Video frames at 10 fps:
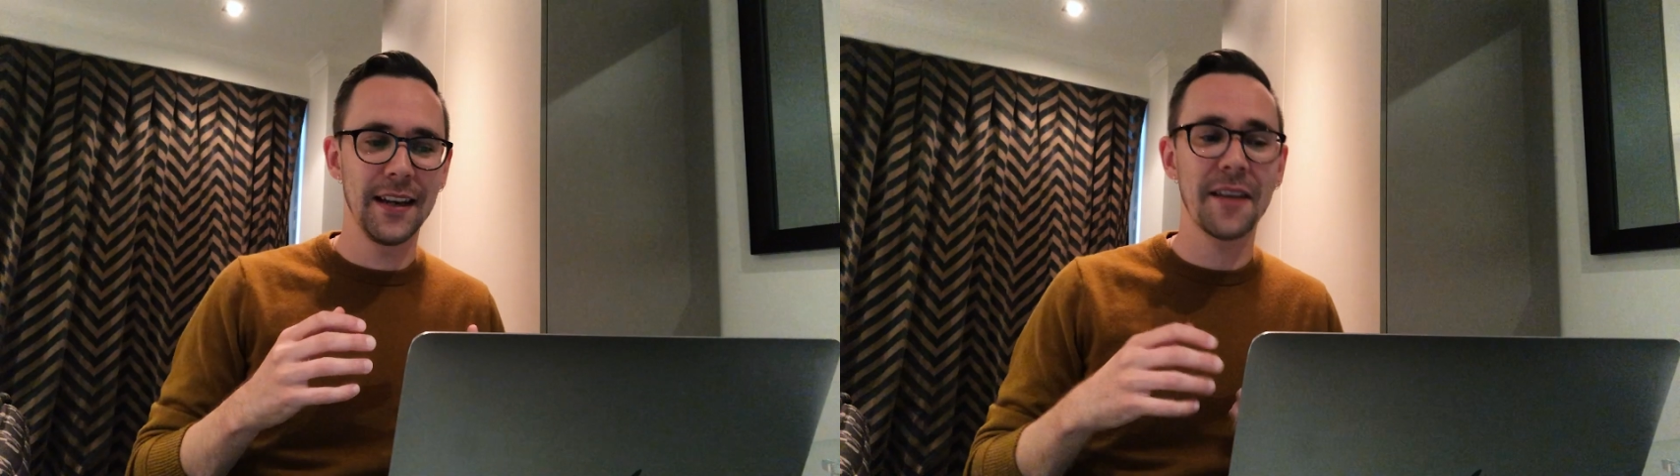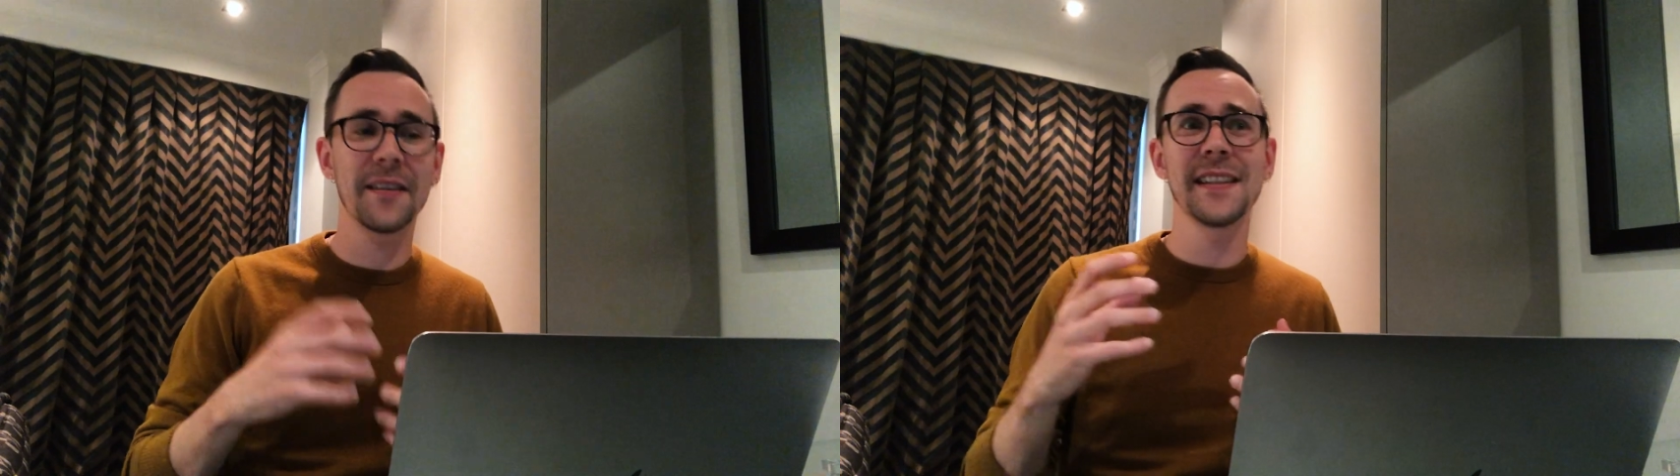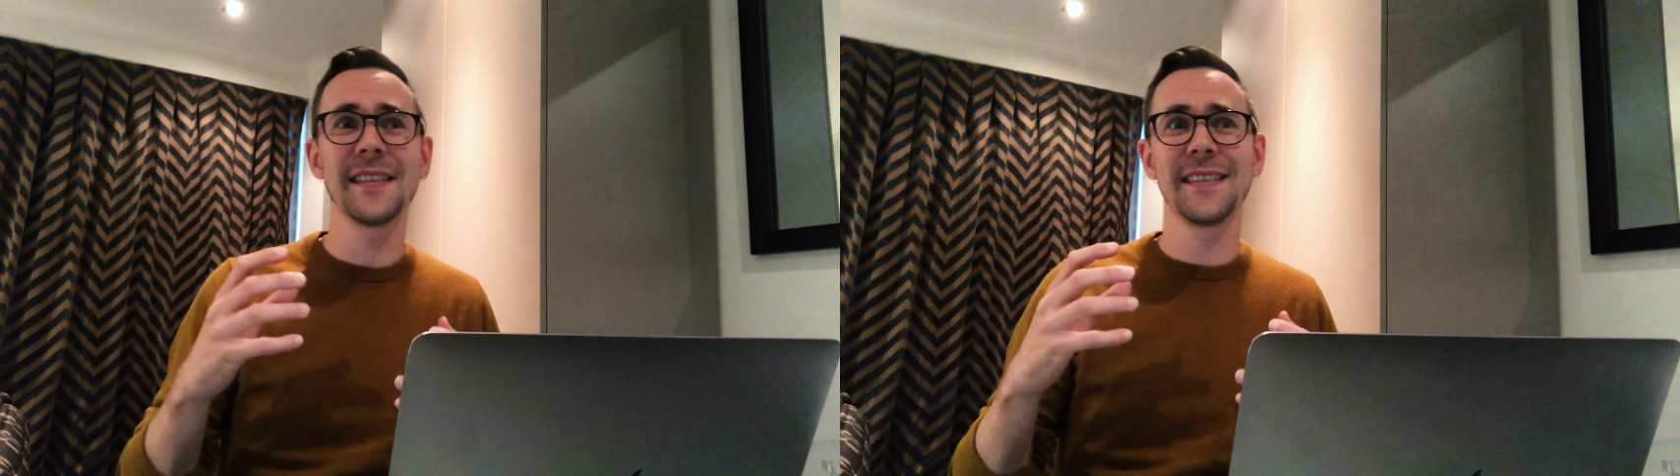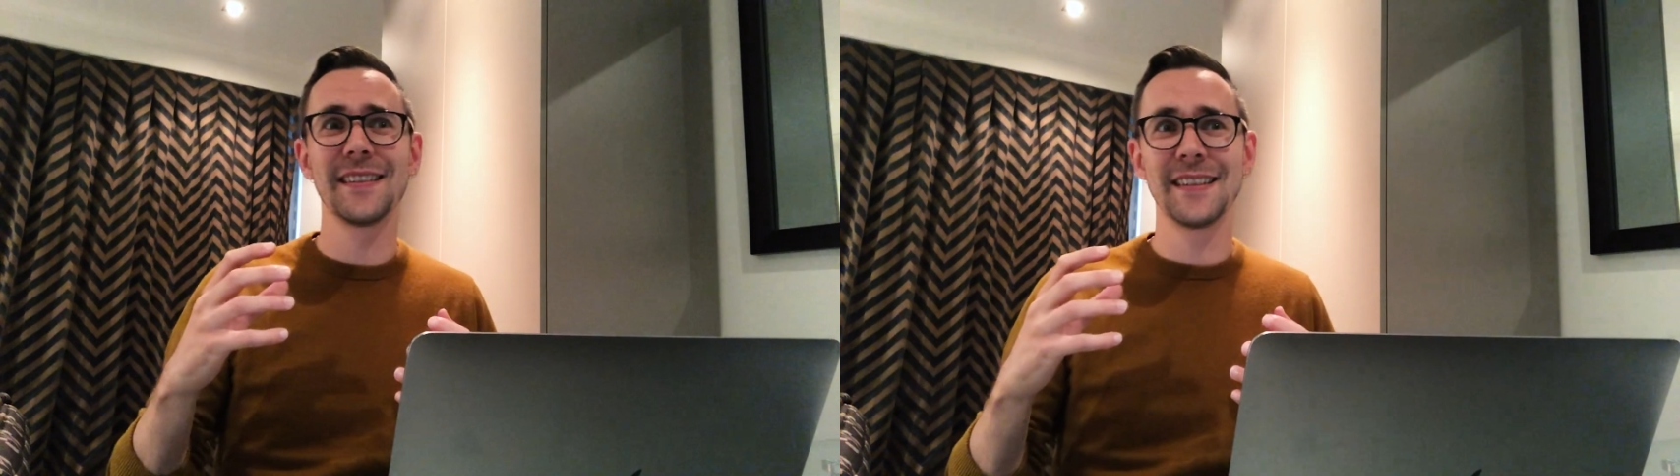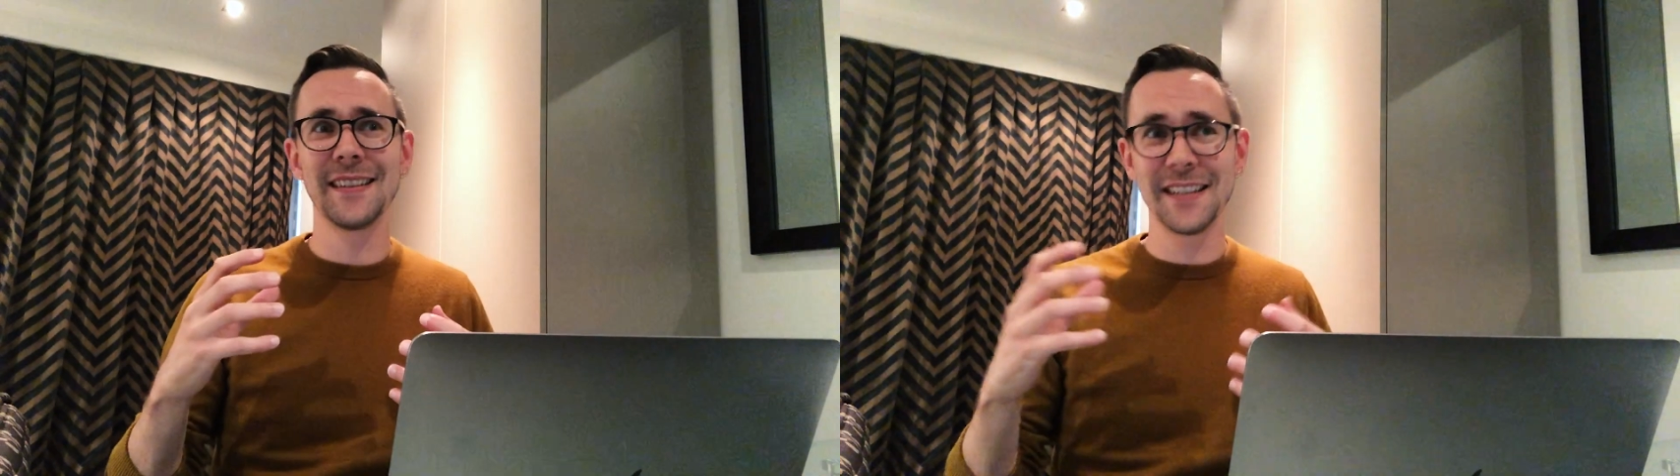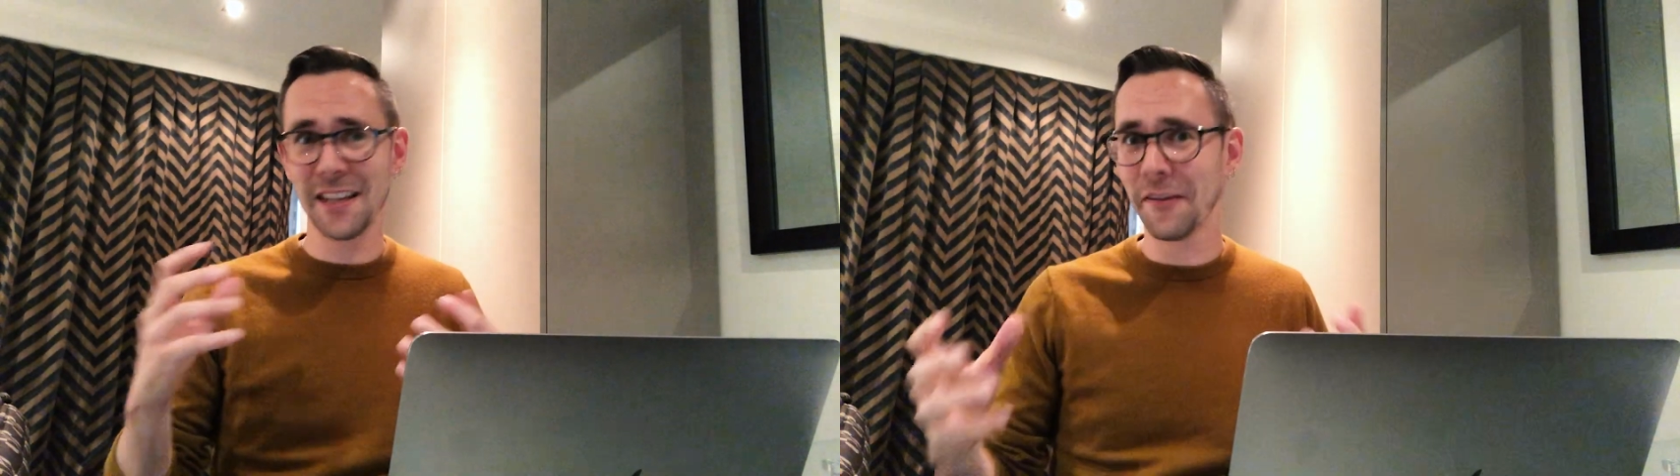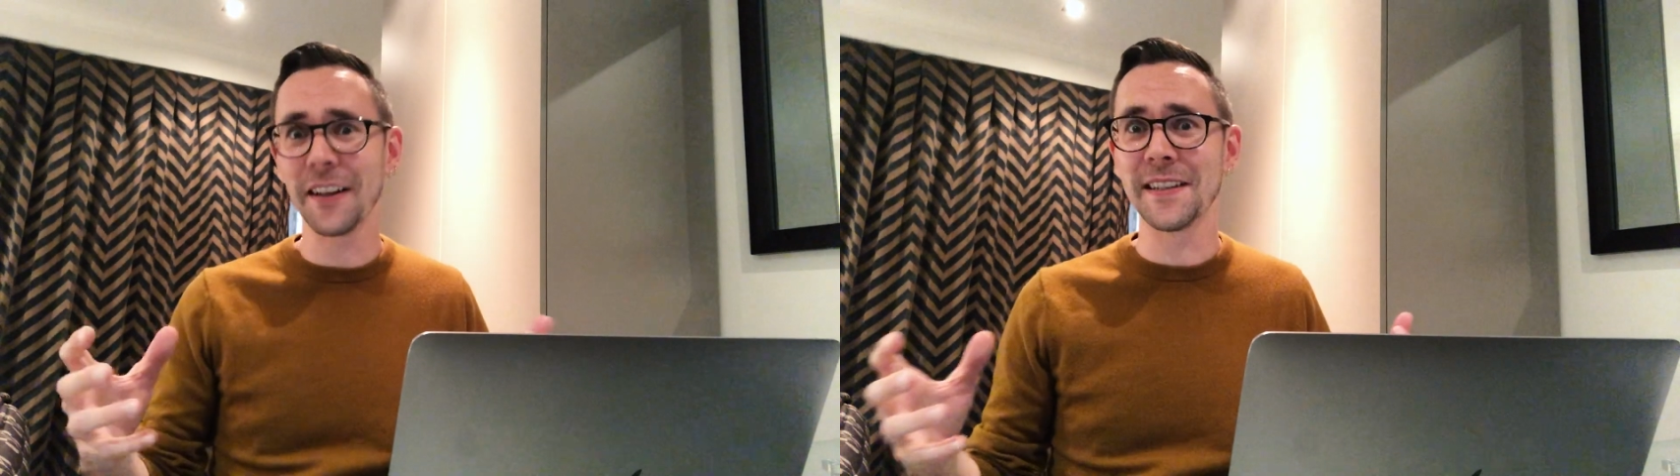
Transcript: Now, this definitely